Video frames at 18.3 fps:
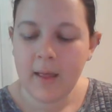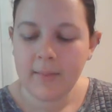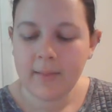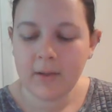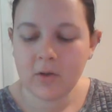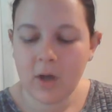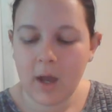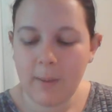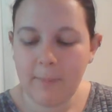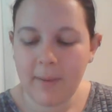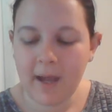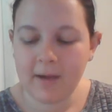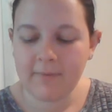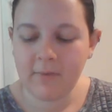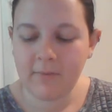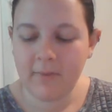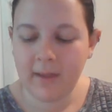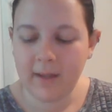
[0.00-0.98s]
The top
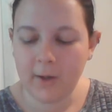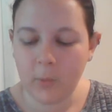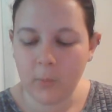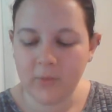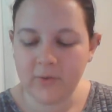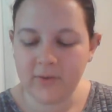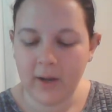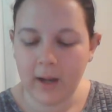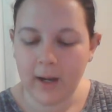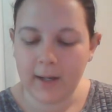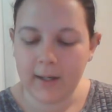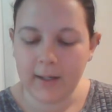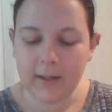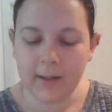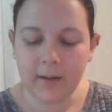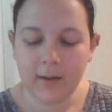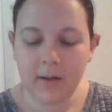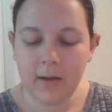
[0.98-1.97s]
half of the hill was
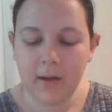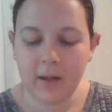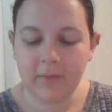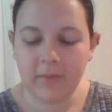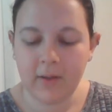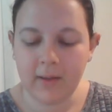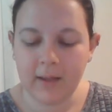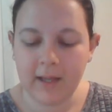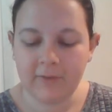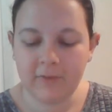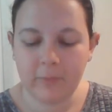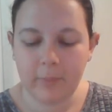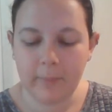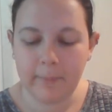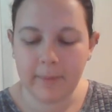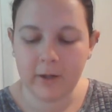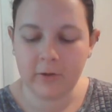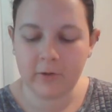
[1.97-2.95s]
dying, nothing left
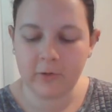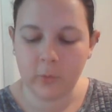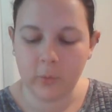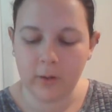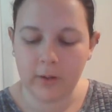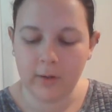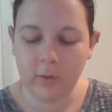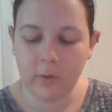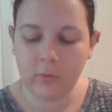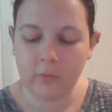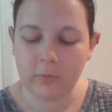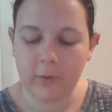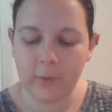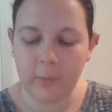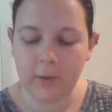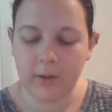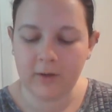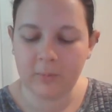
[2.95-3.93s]
but bare soil,
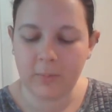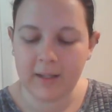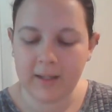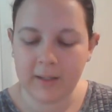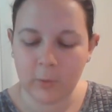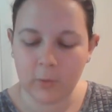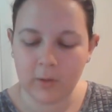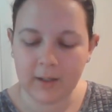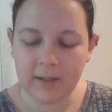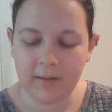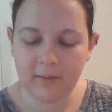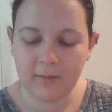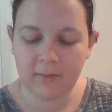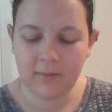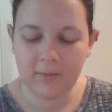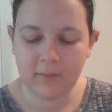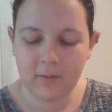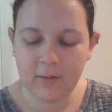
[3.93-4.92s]
ruined by the
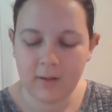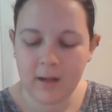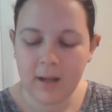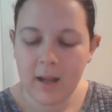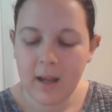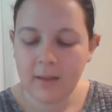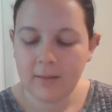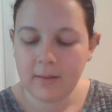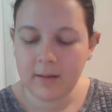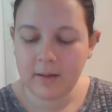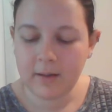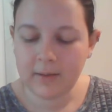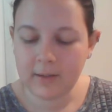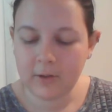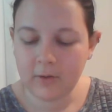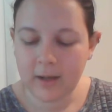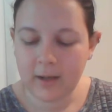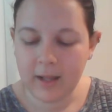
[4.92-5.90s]
orchids. The
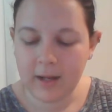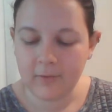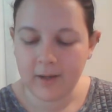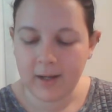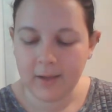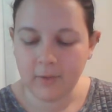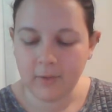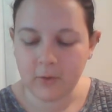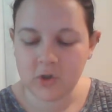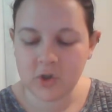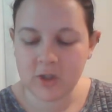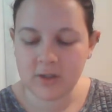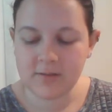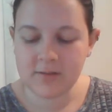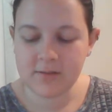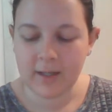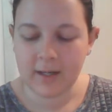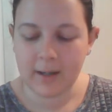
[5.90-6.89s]
cleared area looked
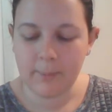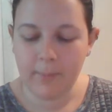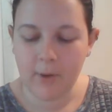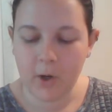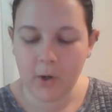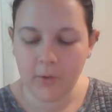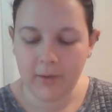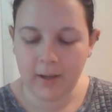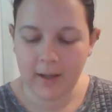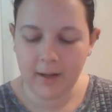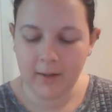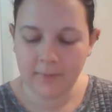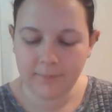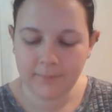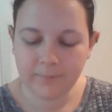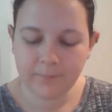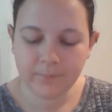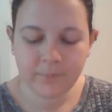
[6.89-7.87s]
just like a bald
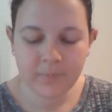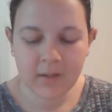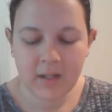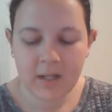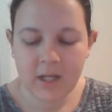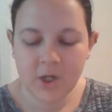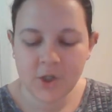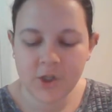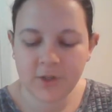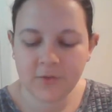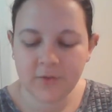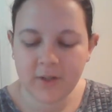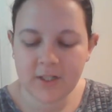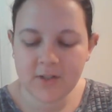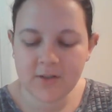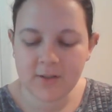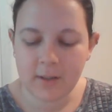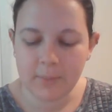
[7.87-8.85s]
head. She
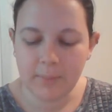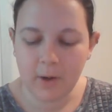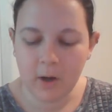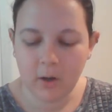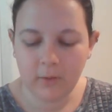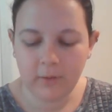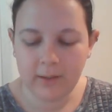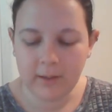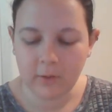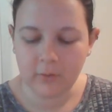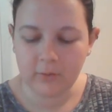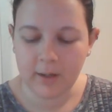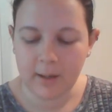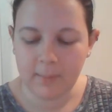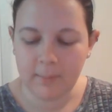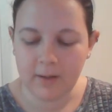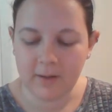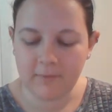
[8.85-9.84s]
reached the bald
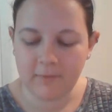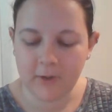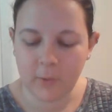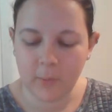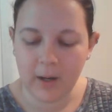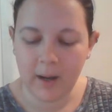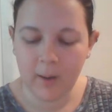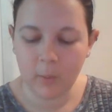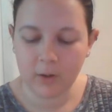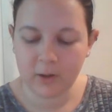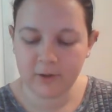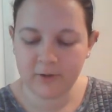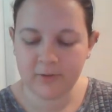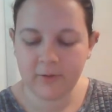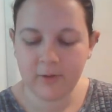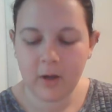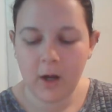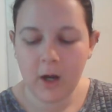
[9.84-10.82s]
hilltop in a few hours.